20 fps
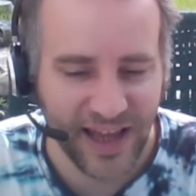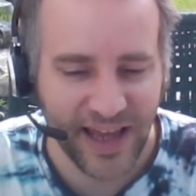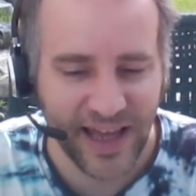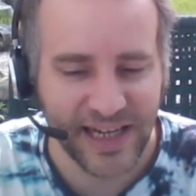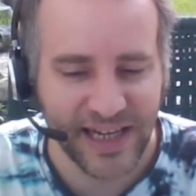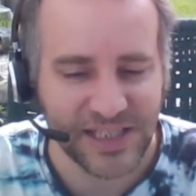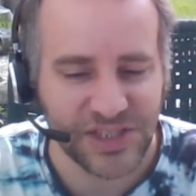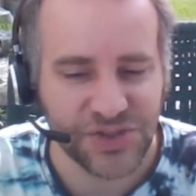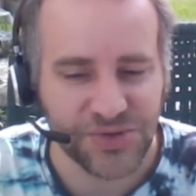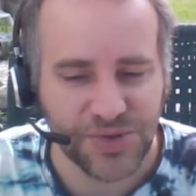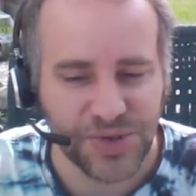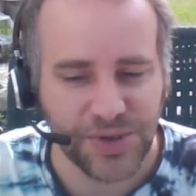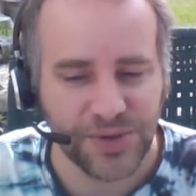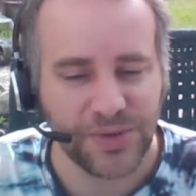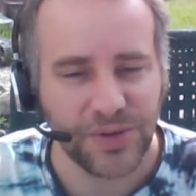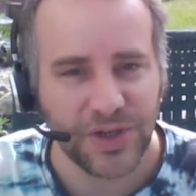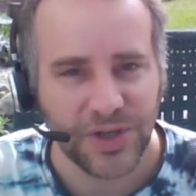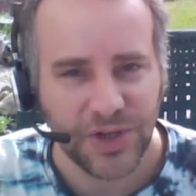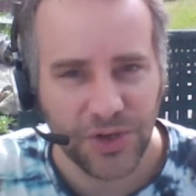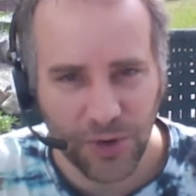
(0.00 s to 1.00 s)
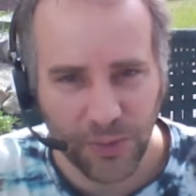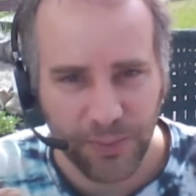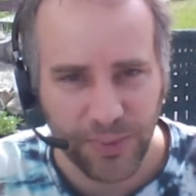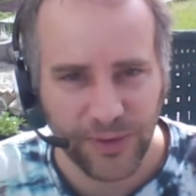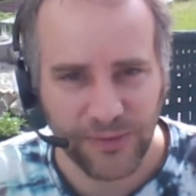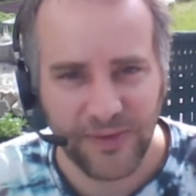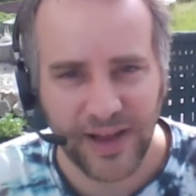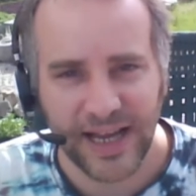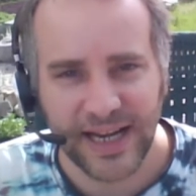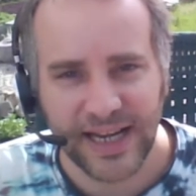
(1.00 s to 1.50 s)
and it's true. You're
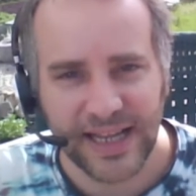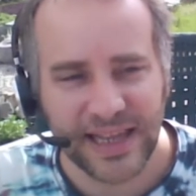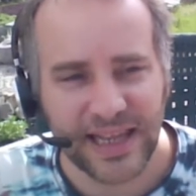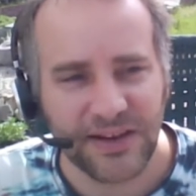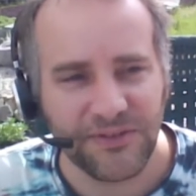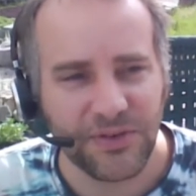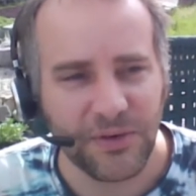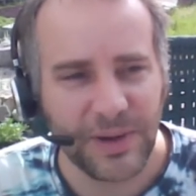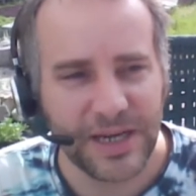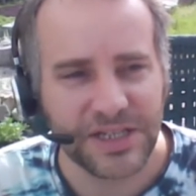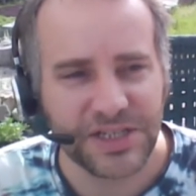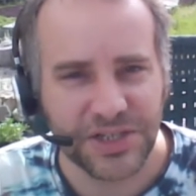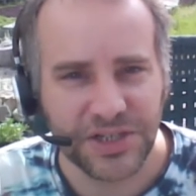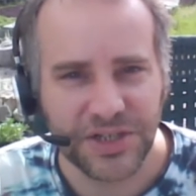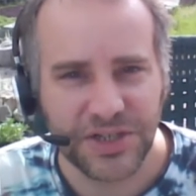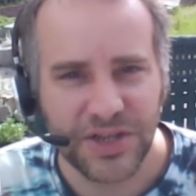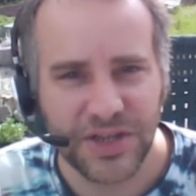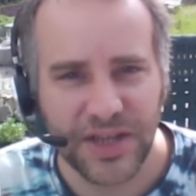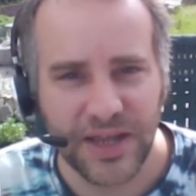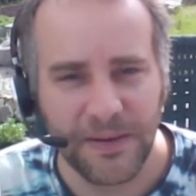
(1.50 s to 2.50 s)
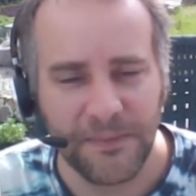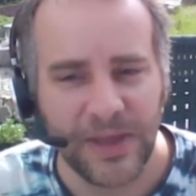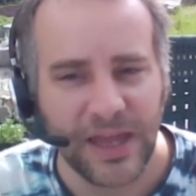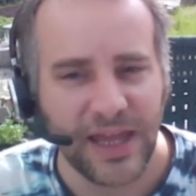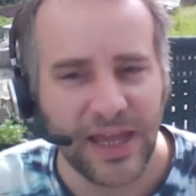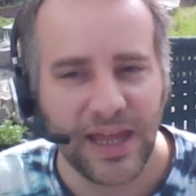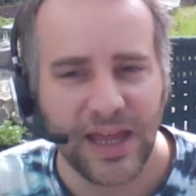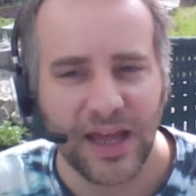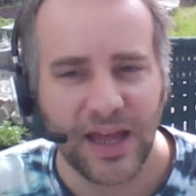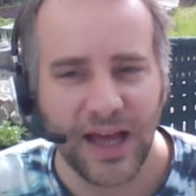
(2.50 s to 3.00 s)
providing the information to them,
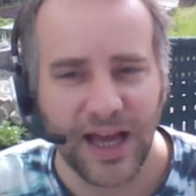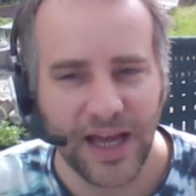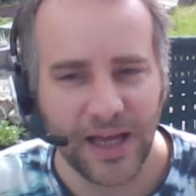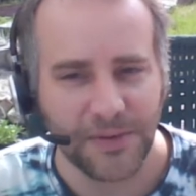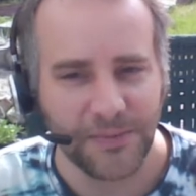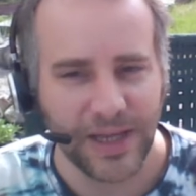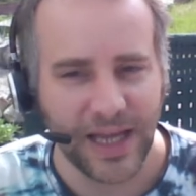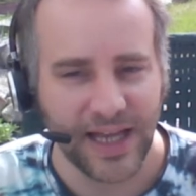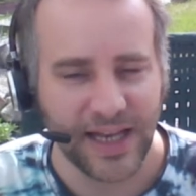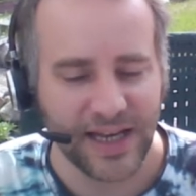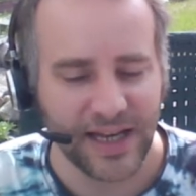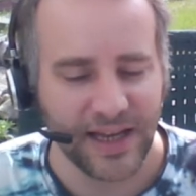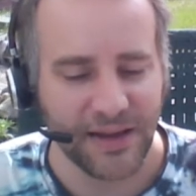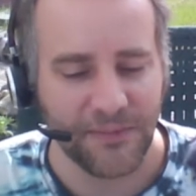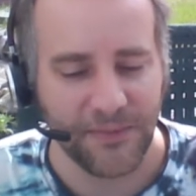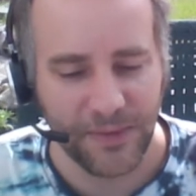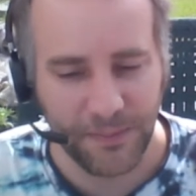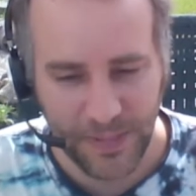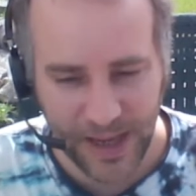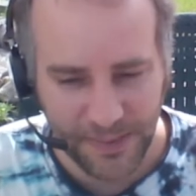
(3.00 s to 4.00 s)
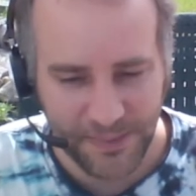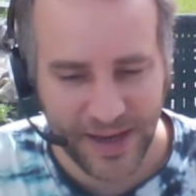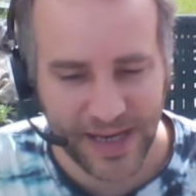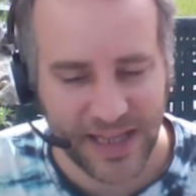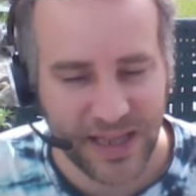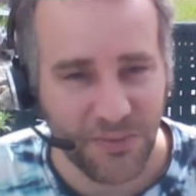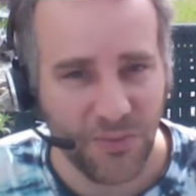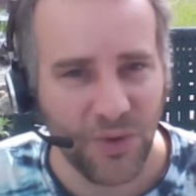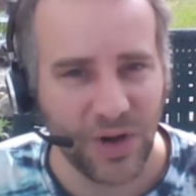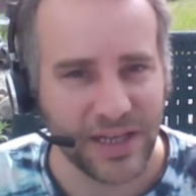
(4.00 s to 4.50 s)
and it might
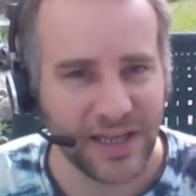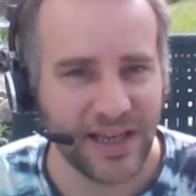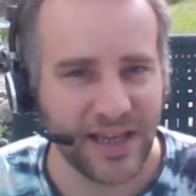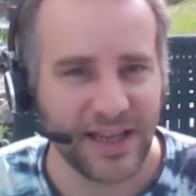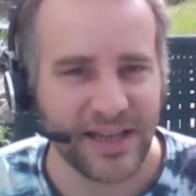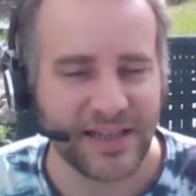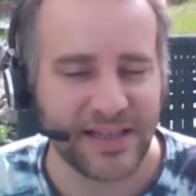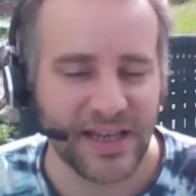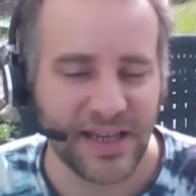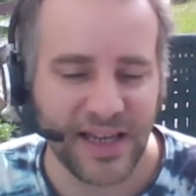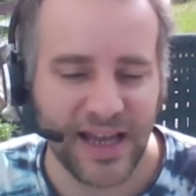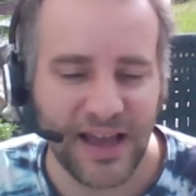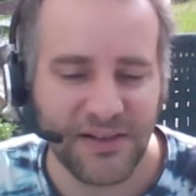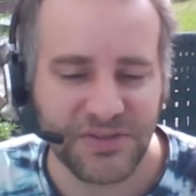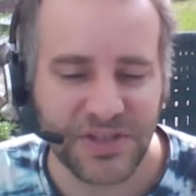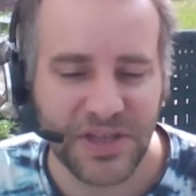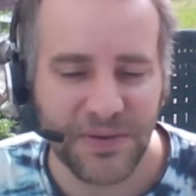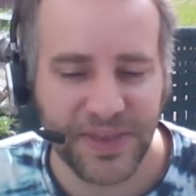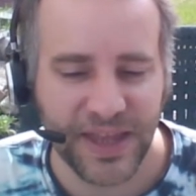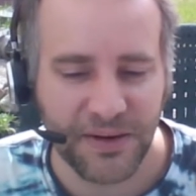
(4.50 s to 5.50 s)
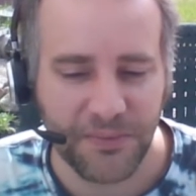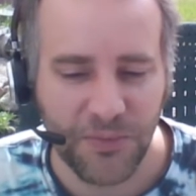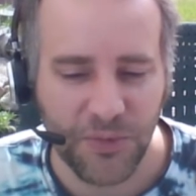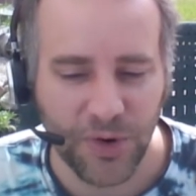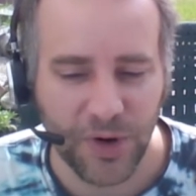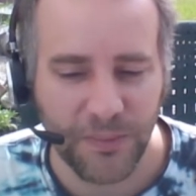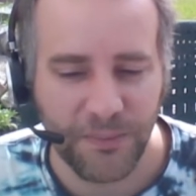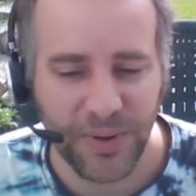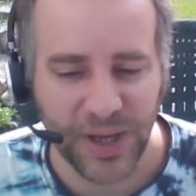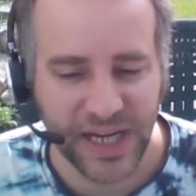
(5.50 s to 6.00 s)
make them want to have something
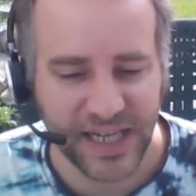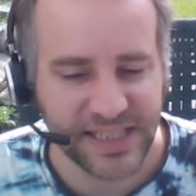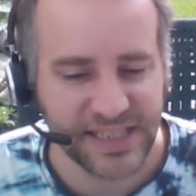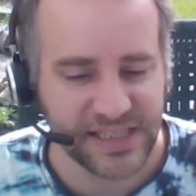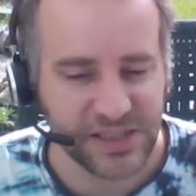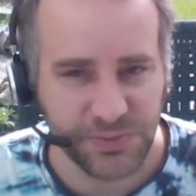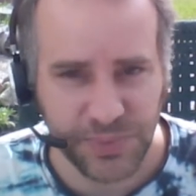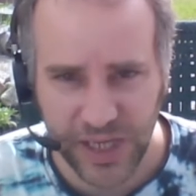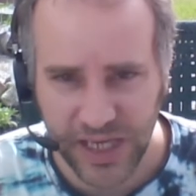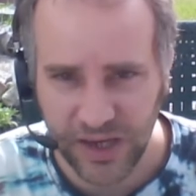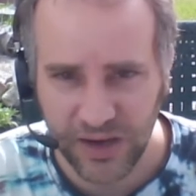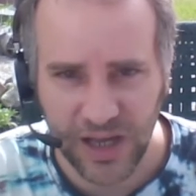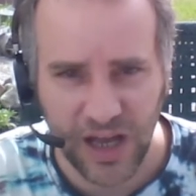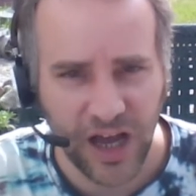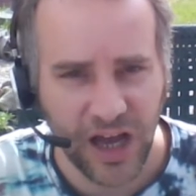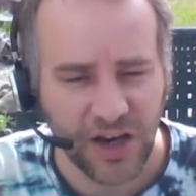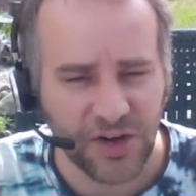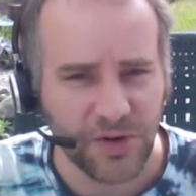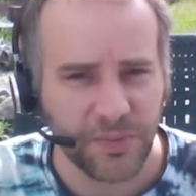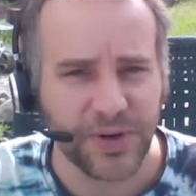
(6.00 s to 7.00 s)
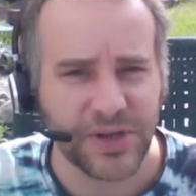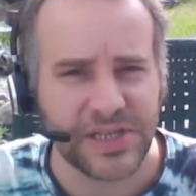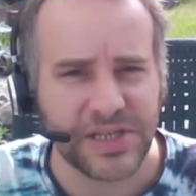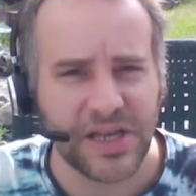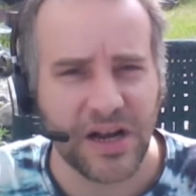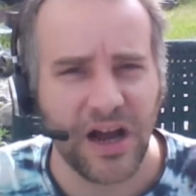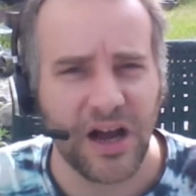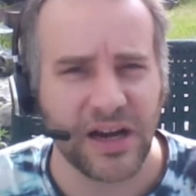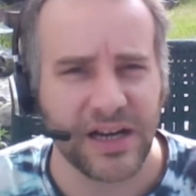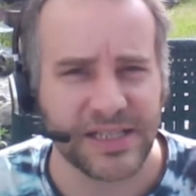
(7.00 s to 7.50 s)
more, but it is being
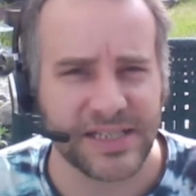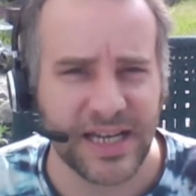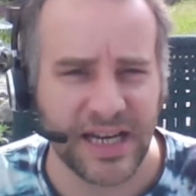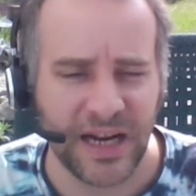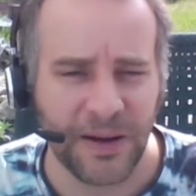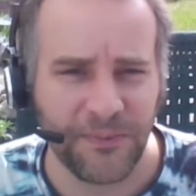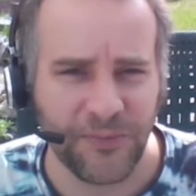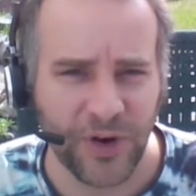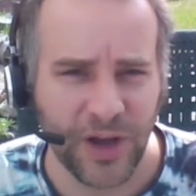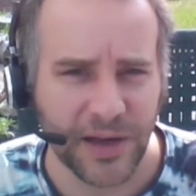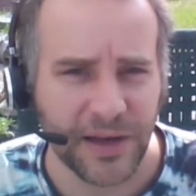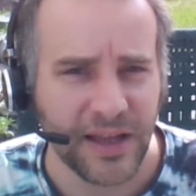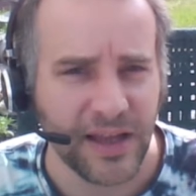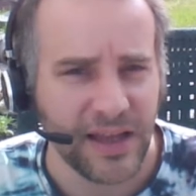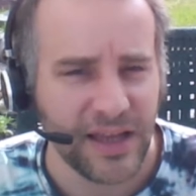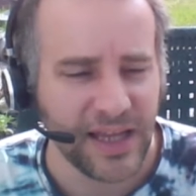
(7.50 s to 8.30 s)
100% honest and upfront.